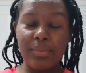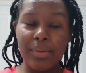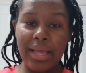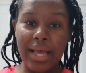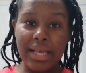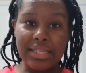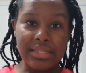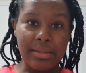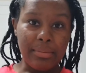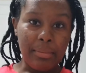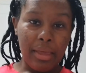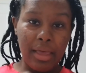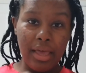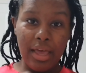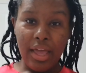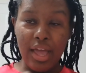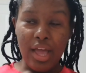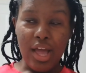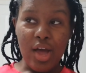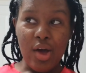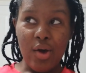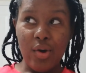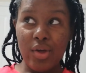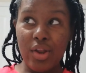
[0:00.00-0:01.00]
got some cooking
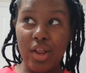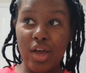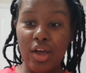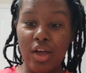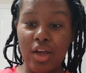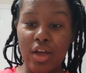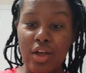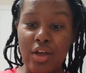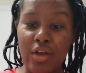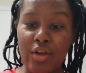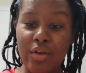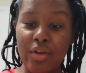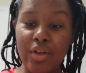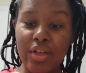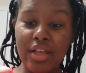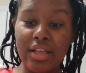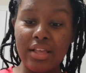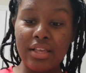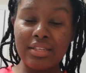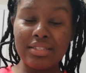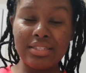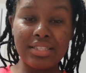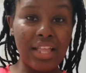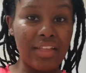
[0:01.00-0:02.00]
going on.
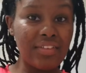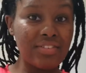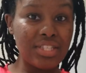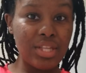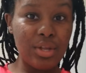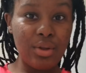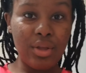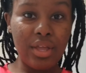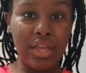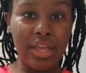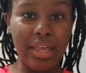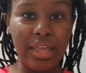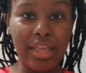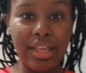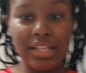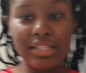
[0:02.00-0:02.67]
Stuff still cooking